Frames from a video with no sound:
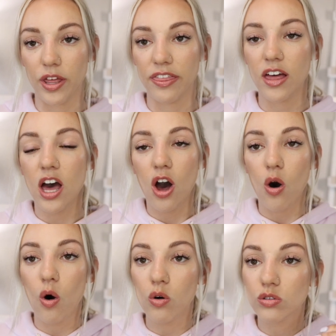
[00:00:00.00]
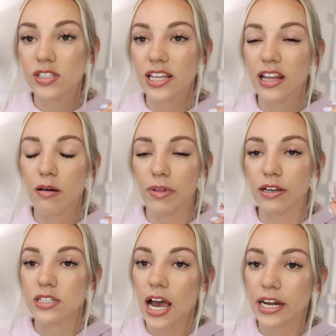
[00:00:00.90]
with holes in them,
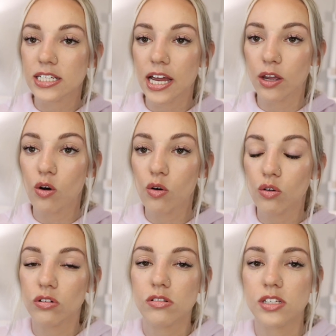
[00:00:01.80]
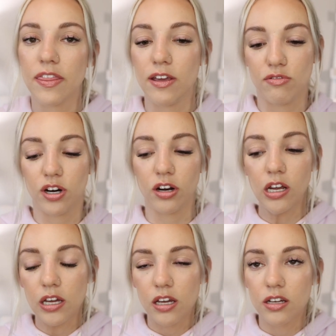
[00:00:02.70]
like tiny, tiny holes, and they were
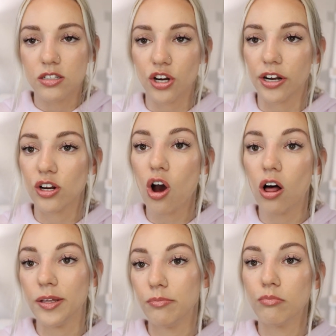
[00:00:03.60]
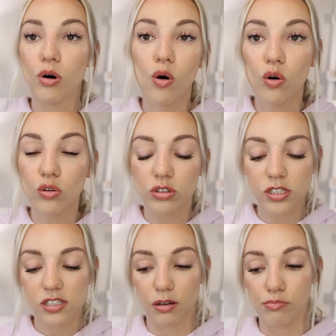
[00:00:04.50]
starting to call it
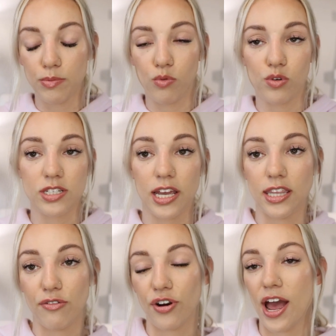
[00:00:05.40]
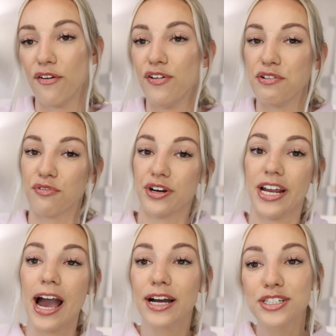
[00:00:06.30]
mold. Some people were saying they were having
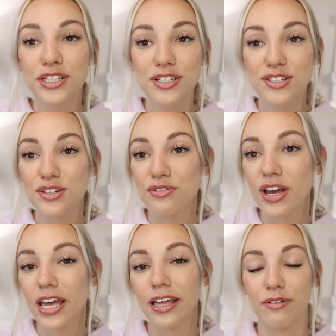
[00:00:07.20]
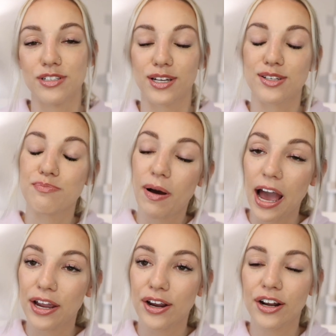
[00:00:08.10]
reactions to it. It was
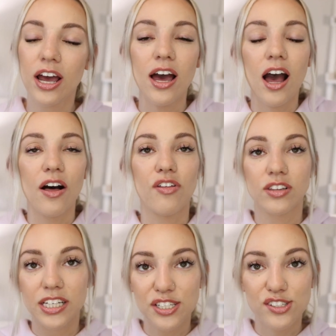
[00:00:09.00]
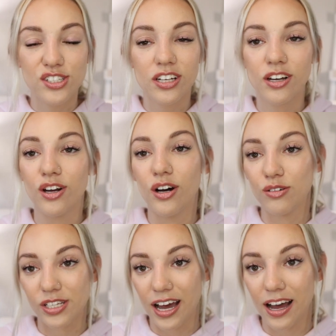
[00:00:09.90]
expired. The list
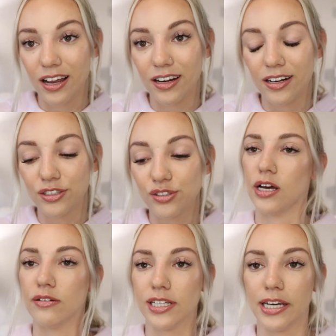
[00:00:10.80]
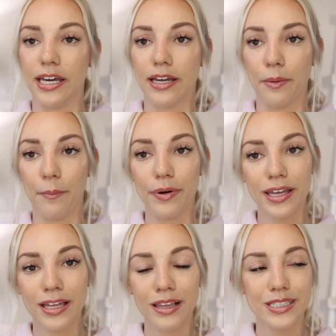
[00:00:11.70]
goes on. So I was like,
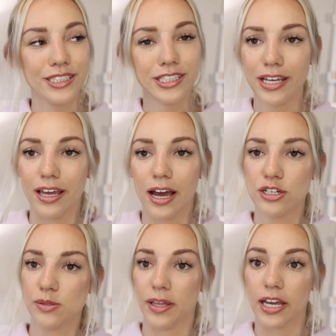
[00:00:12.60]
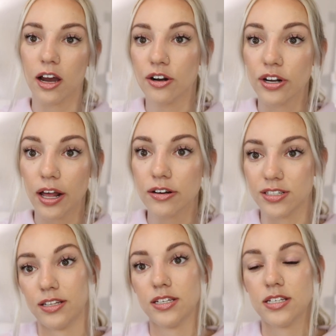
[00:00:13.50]
well, shit, I just spent like
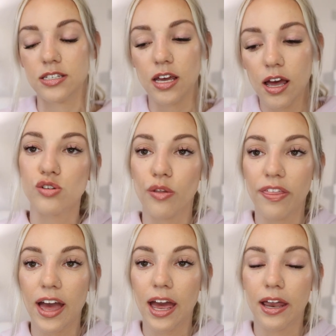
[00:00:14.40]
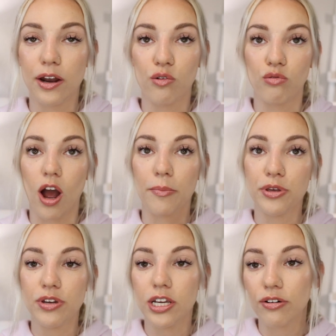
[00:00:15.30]
$100 on these. So then Raw
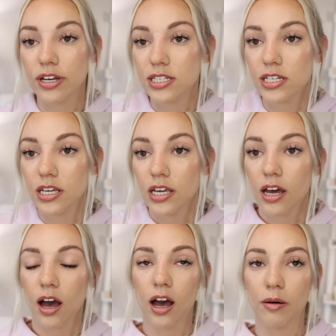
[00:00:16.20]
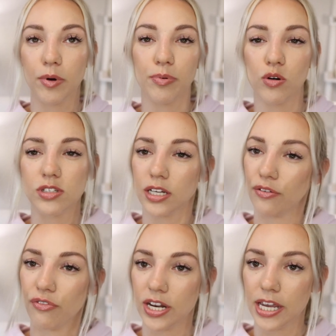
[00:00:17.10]
Beauty Kristi um, posted
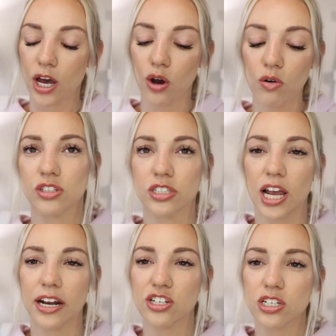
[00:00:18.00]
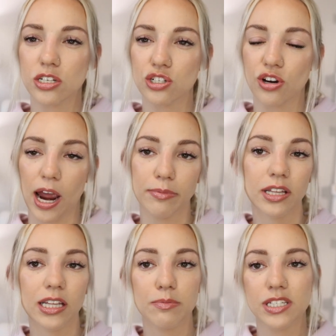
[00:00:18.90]
a video kind of just describing
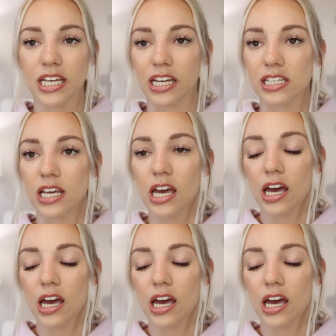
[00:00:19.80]
the lipsticks.